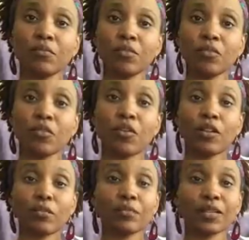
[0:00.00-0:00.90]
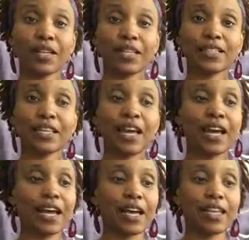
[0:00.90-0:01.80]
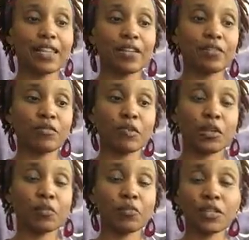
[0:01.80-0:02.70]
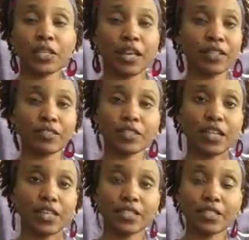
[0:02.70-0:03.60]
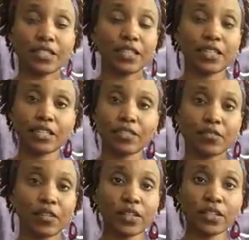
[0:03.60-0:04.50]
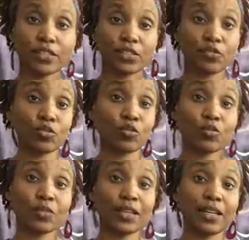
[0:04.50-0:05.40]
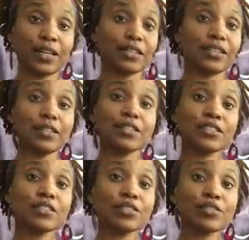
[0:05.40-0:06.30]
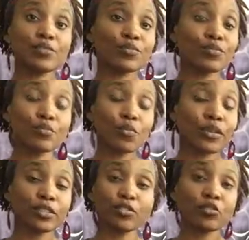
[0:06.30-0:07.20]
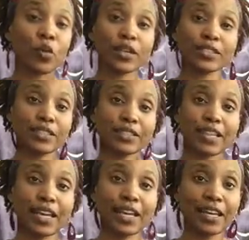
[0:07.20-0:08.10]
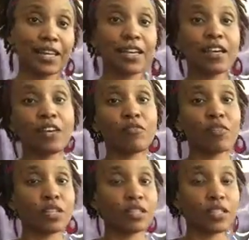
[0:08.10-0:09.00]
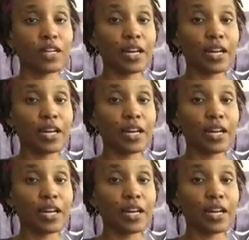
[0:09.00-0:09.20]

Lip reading: protocol in place. I love breathing exercises. I think it's a great thing to do at least once, twice a day, regular